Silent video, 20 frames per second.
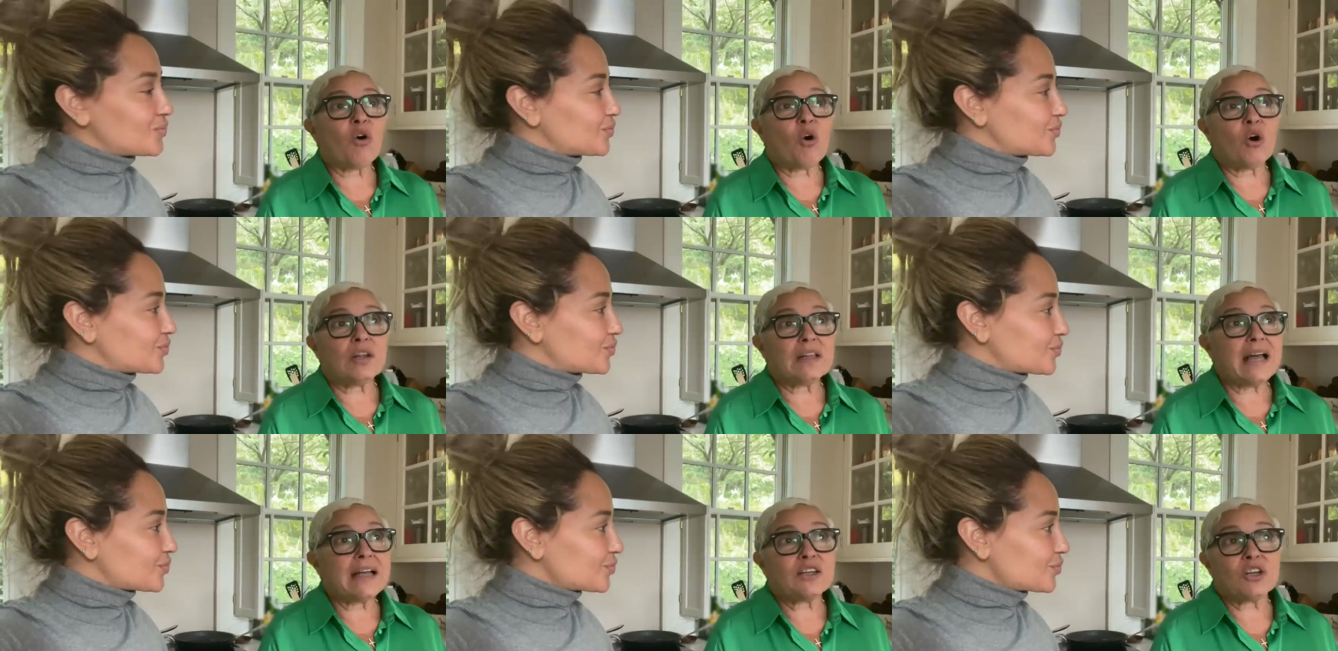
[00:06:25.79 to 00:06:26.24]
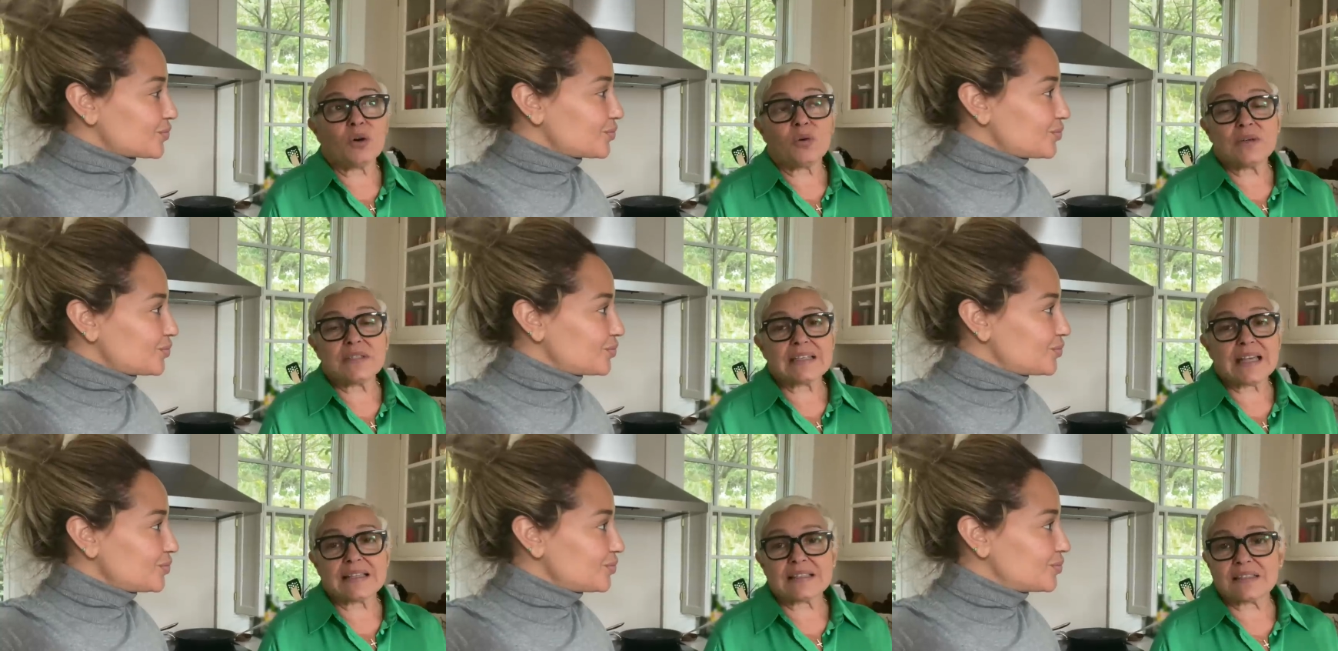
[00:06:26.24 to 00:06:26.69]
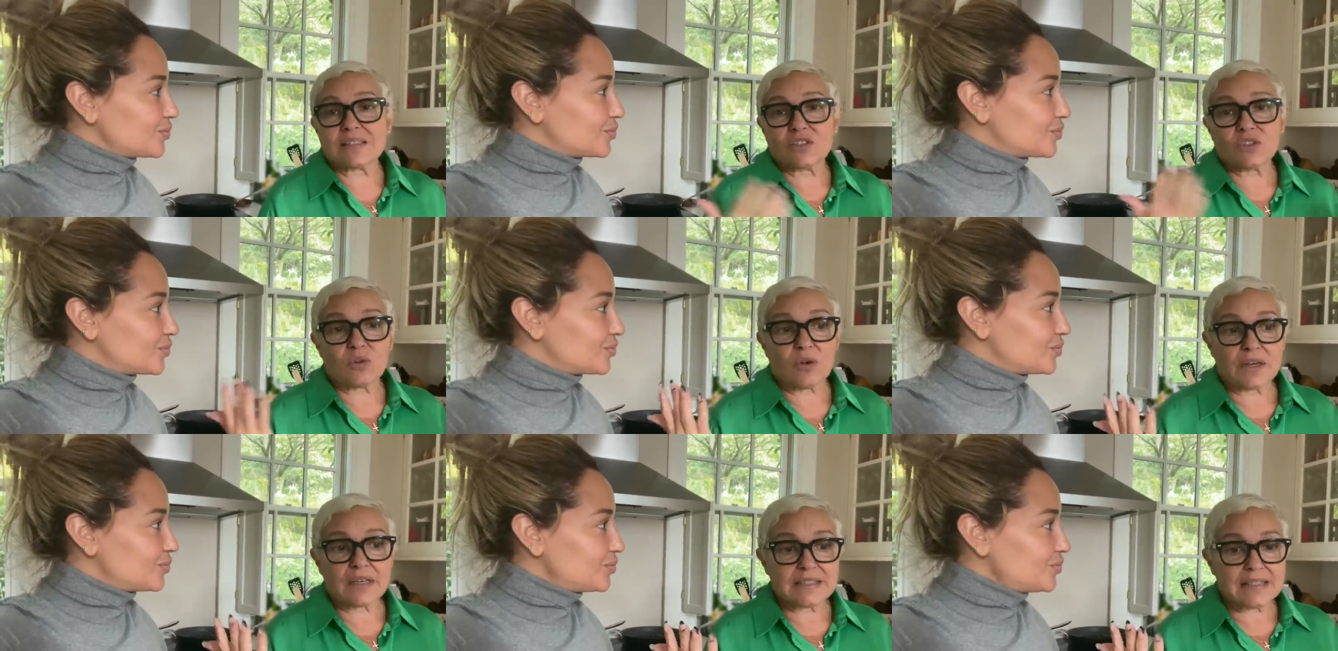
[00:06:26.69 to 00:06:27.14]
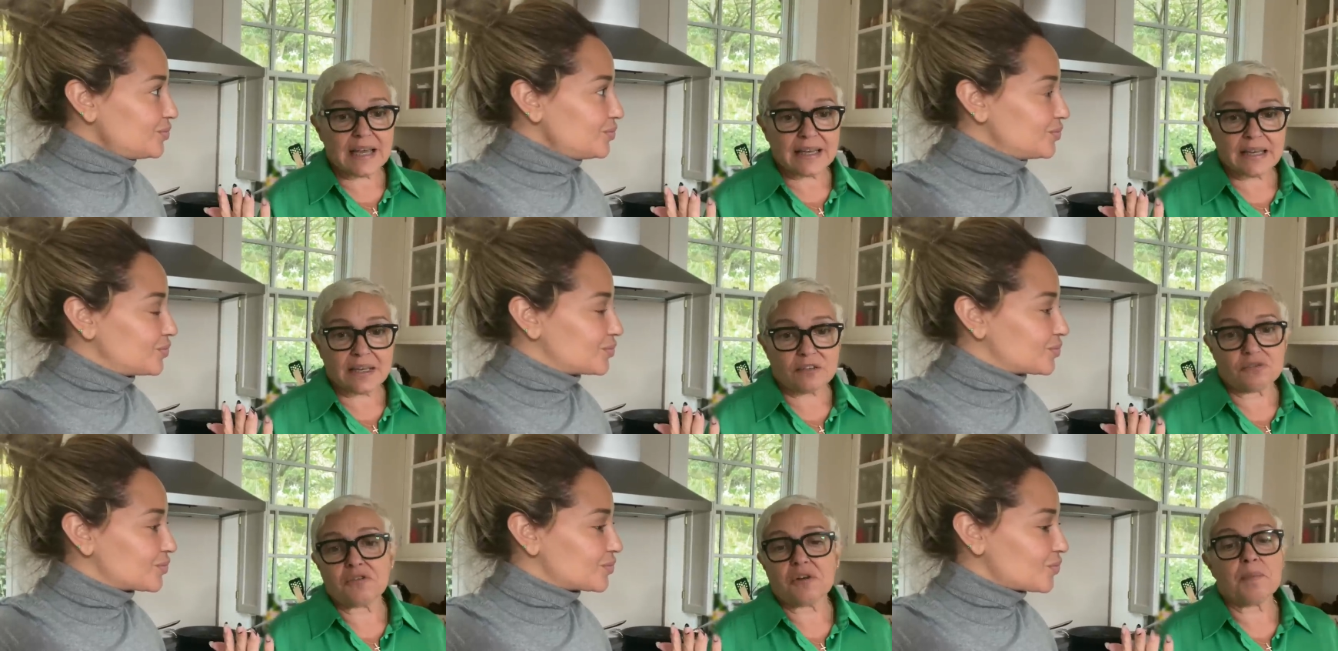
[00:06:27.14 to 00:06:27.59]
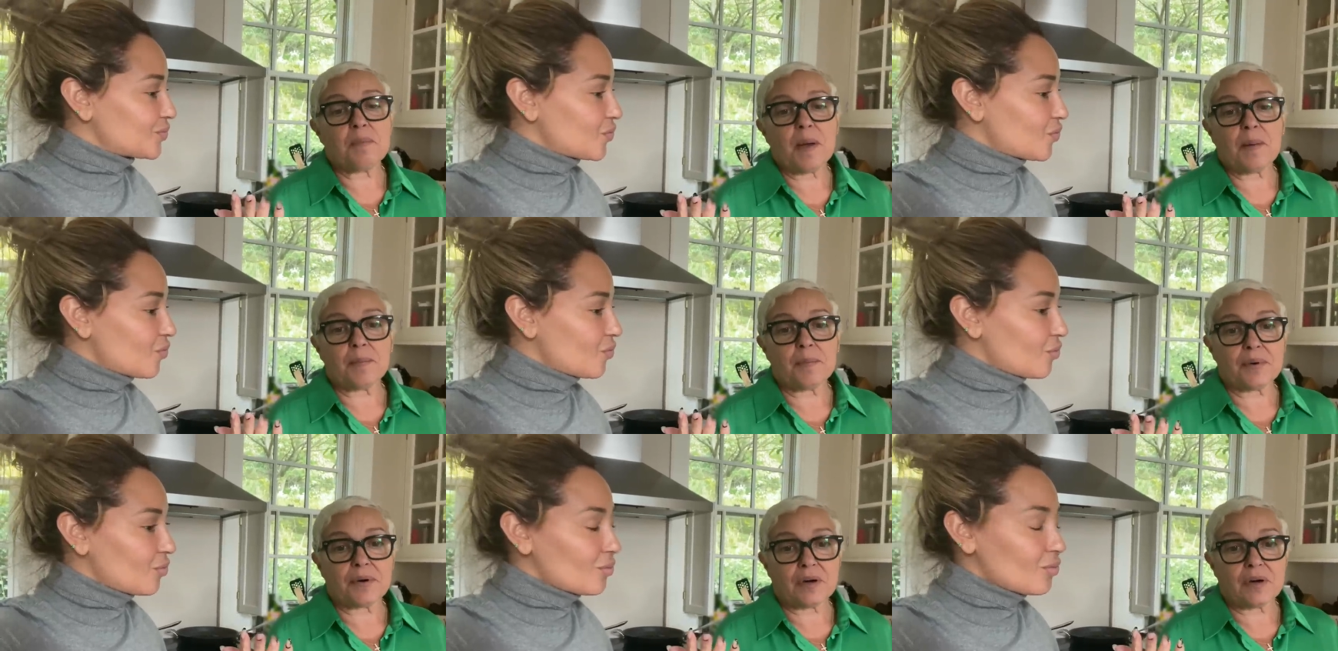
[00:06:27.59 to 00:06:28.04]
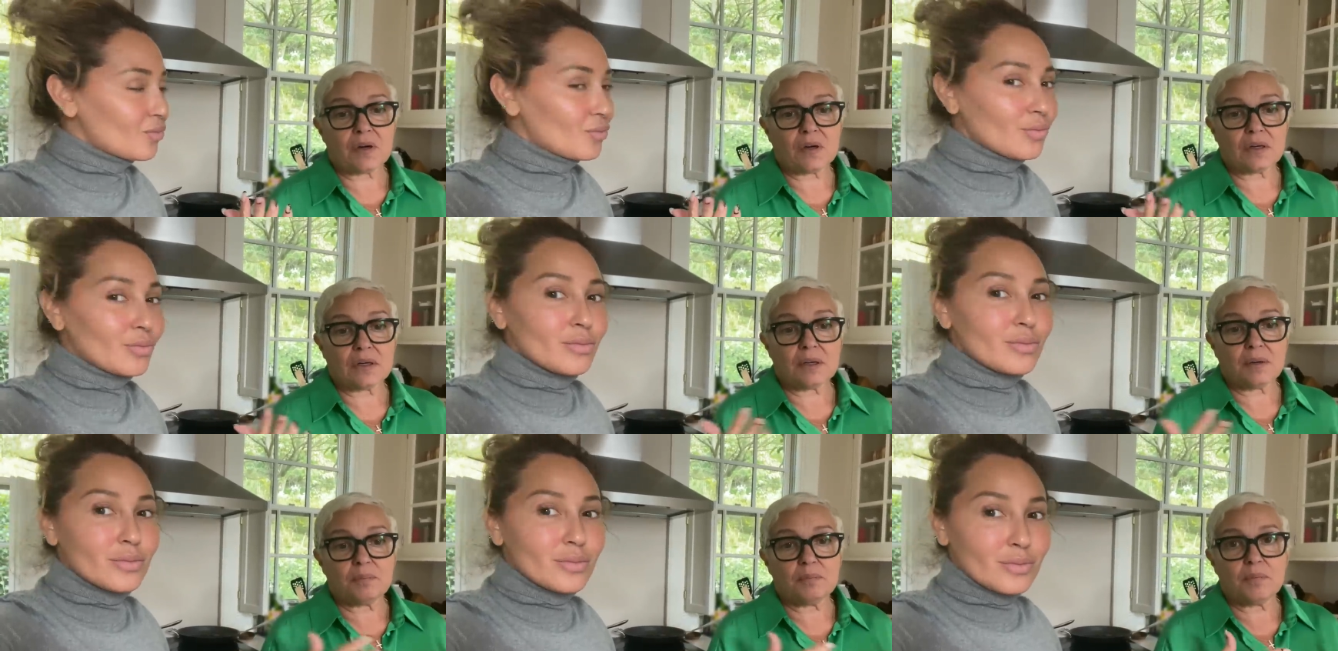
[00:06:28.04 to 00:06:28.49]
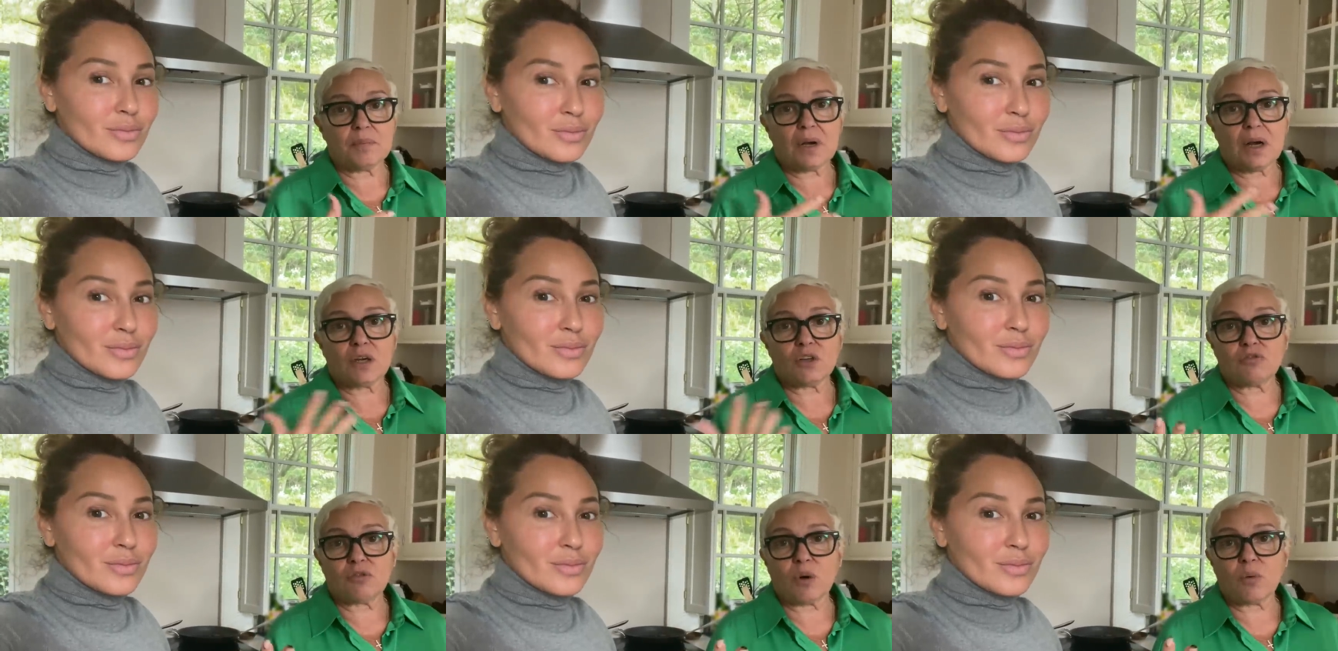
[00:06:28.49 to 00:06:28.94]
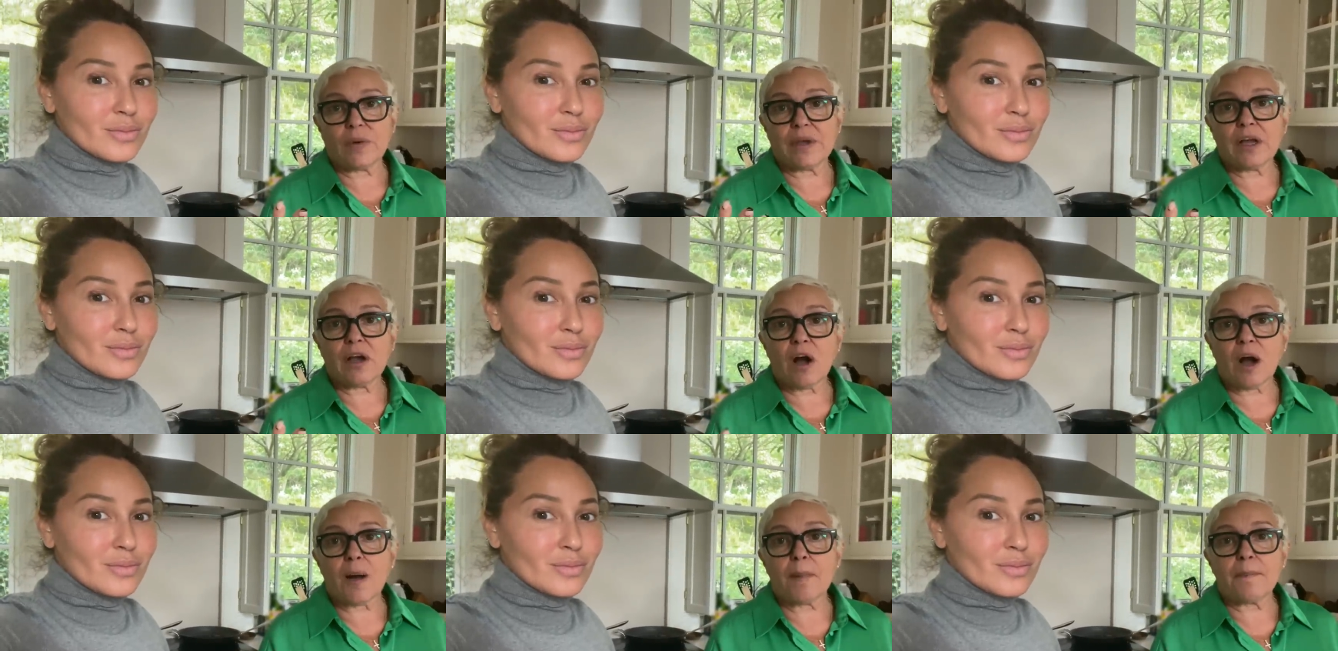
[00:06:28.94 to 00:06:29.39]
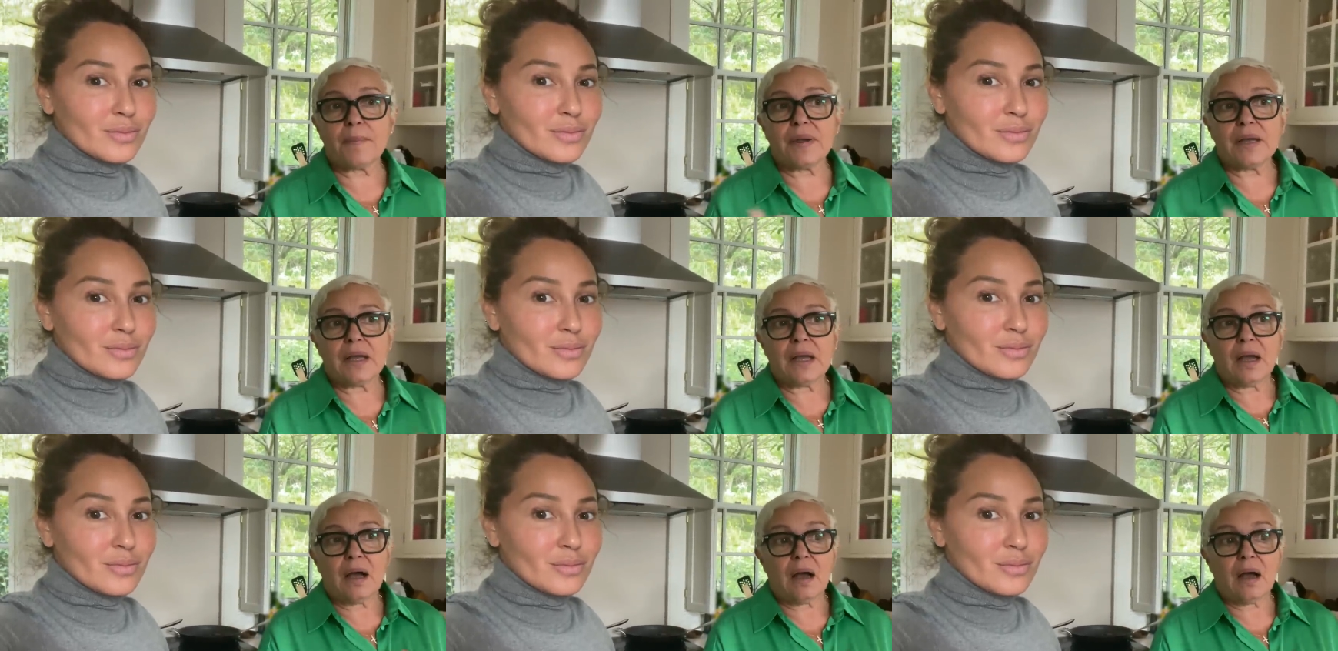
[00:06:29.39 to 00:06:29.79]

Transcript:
Speaker 1: All I know is that as long as I can remember uh, growing up,